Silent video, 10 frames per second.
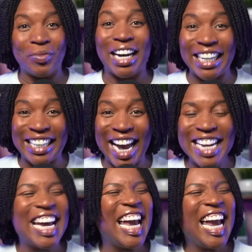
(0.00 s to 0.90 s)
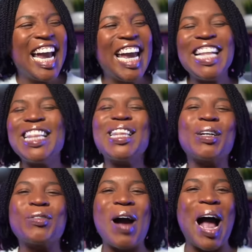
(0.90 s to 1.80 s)
Again, hit the
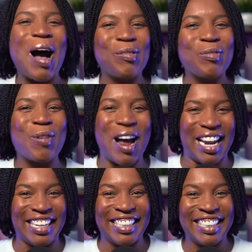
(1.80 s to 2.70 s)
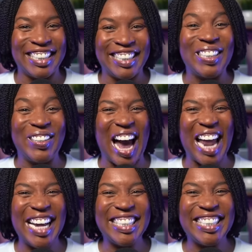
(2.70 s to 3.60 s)
ground running. You got
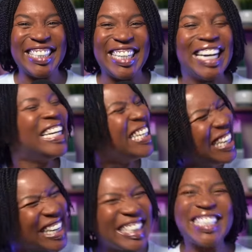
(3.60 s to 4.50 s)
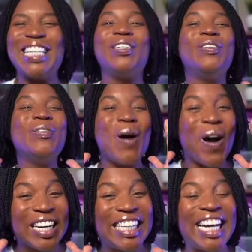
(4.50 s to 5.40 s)
it? Listen, you
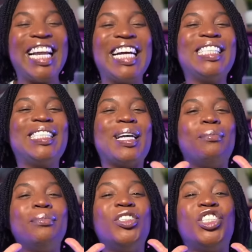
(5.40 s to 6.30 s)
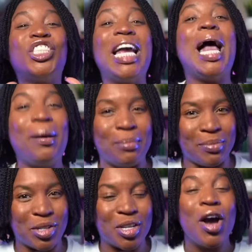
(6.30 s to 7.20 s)
are getting some
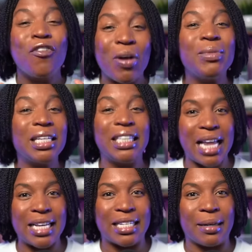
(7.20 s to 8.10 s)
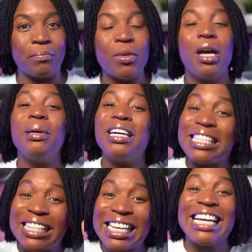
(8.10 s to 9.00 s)
gems from this lesson
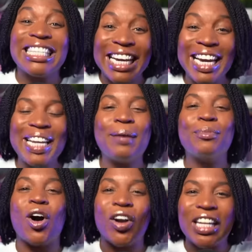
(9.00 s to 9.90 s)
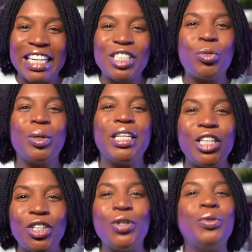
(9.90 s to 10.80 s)
because these idioms are literally
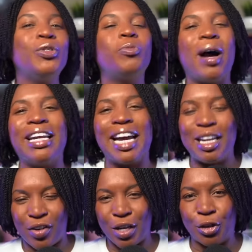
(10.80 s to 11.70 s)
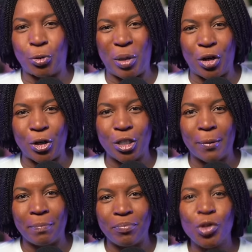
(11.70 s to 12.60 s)
used by native English speakers.
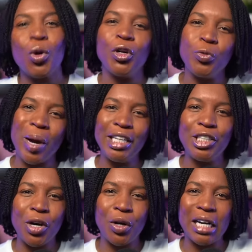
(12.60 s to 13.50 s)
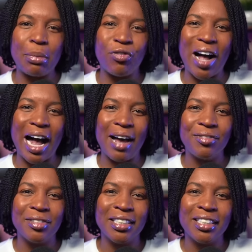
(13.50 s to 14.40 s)
So, are you ready to go to number five?
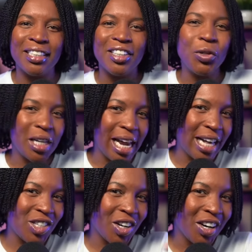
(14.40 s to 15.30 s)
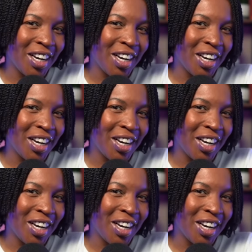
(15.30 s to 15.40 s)
You can answer.